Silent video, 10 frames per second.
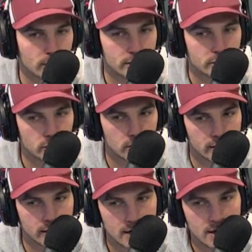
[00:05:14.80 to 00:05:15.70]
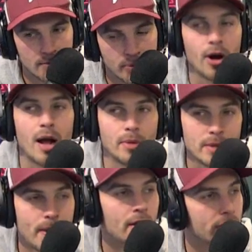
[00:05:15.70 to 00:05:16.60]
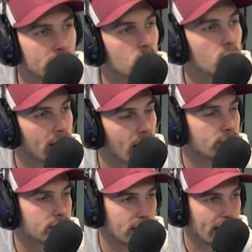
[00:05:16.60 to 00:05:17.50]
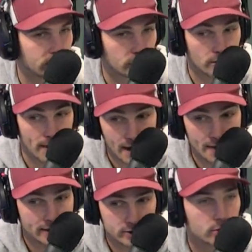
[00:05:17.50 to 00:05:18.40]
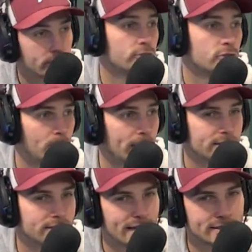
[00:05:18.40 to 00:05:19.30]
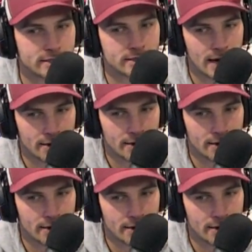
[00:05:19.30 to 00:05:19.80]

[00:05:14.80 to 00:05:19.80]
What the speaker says: going to New York. Probably better than you would have with Sanchez on the mound. And that's no disrespect to Sanchez.